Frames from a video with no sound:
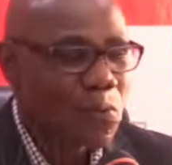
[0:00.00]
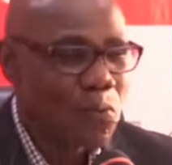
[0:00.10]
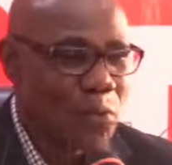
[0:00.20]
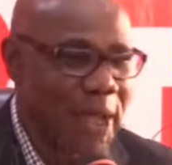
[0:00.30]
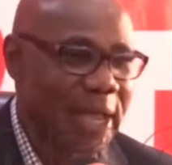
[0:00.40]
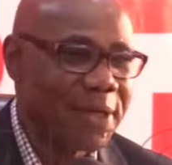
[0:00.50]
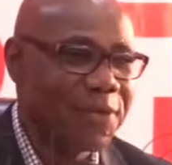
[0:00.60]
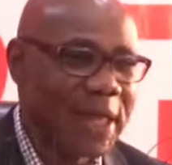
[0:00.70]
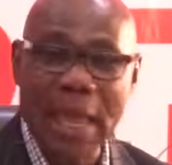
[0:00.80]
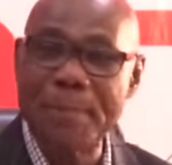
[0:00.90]
where
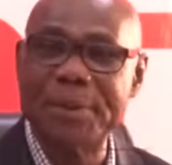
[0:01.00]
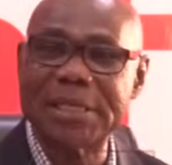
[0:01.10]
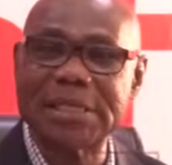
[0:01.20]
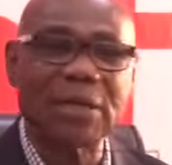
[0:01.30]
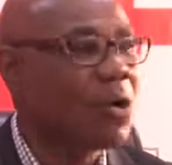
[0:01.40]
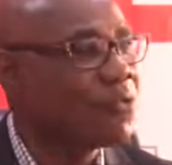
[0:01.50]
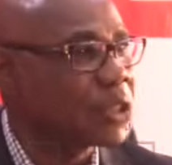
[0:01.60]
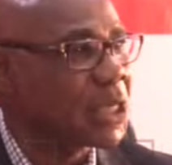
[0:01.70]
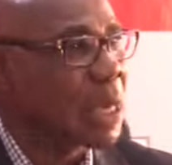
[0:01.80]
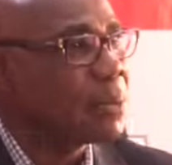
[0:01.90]
the APC
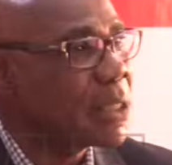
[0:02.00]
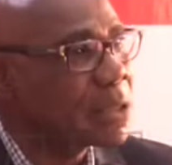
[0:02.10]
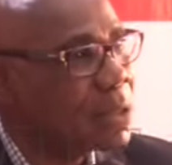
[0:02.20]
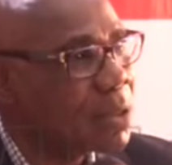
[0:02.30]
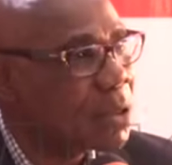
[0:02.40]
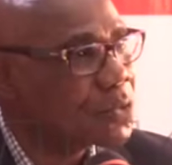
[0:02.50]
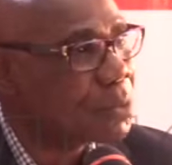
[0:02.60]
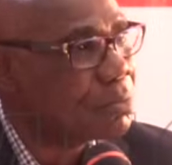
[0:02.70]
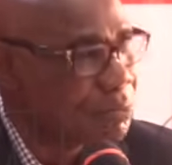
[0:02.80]
governorship candidate comes from.